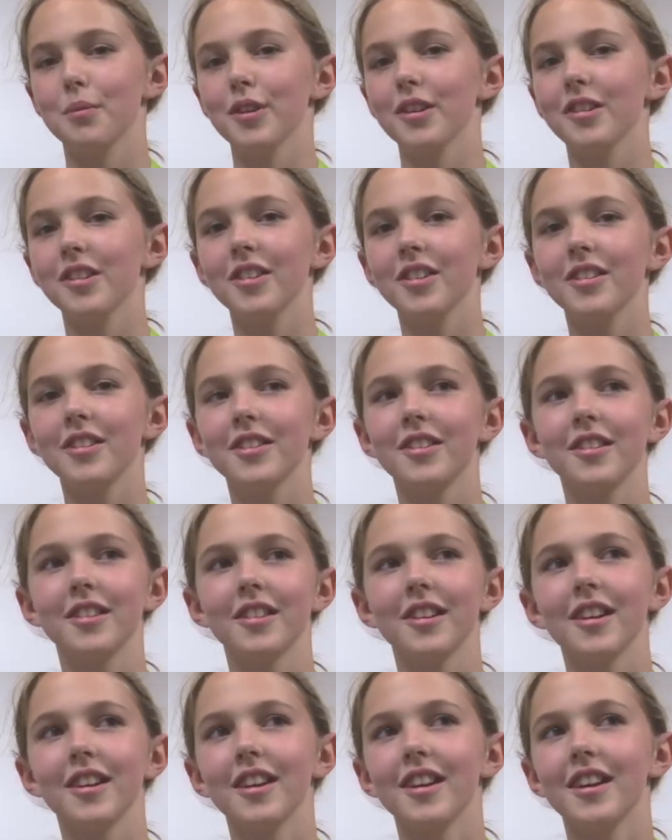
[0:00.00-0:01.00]

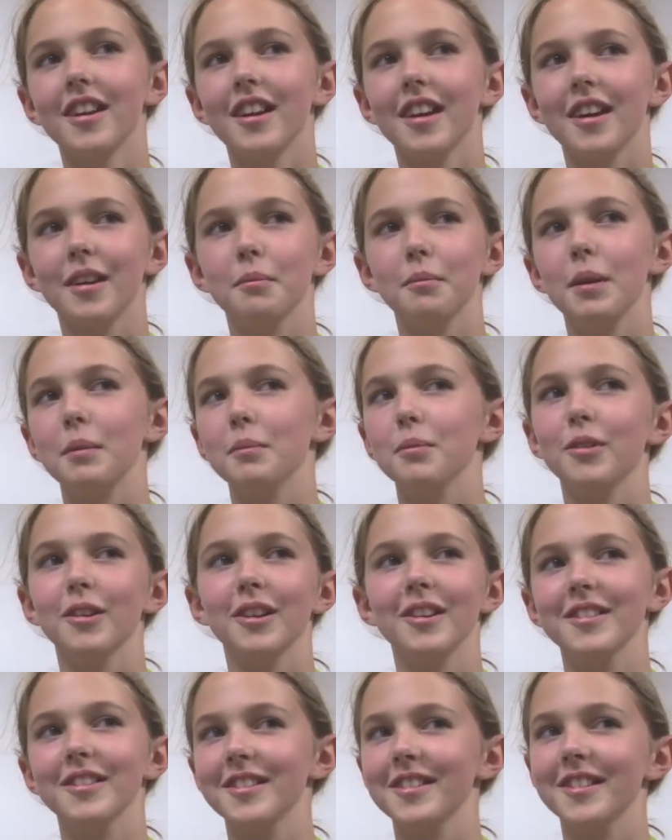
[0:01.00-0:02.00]
bridges and my
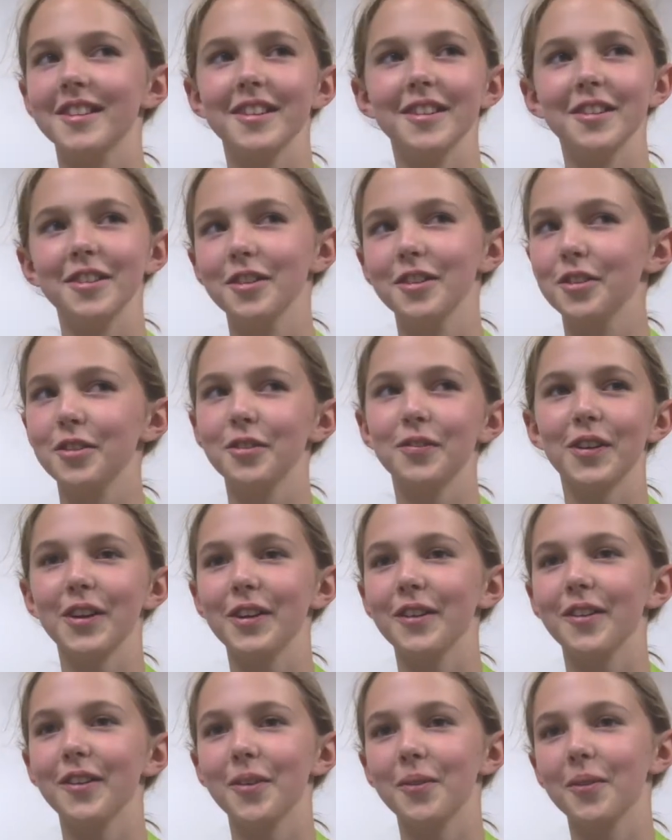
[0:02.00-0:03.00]
bridge didn't do
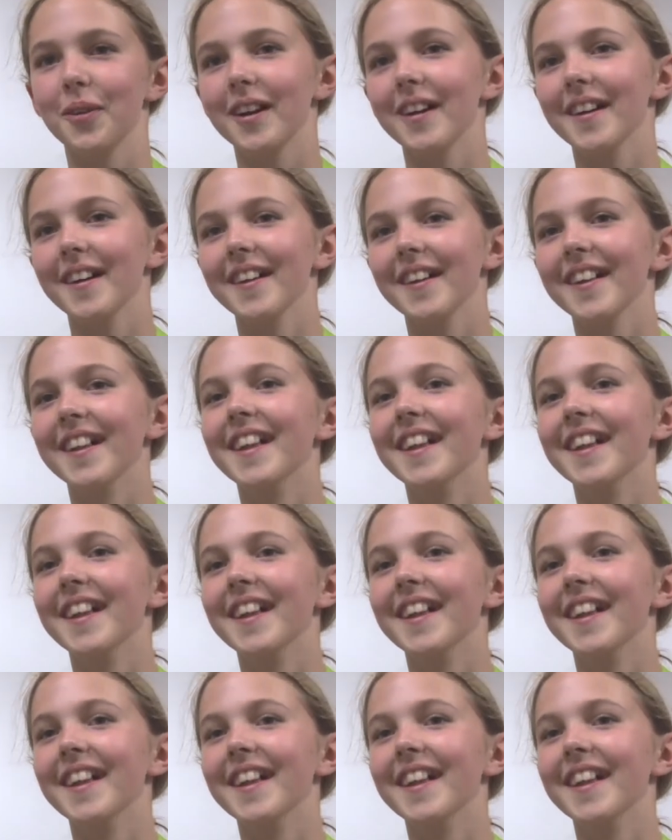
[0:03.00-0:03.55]
very well.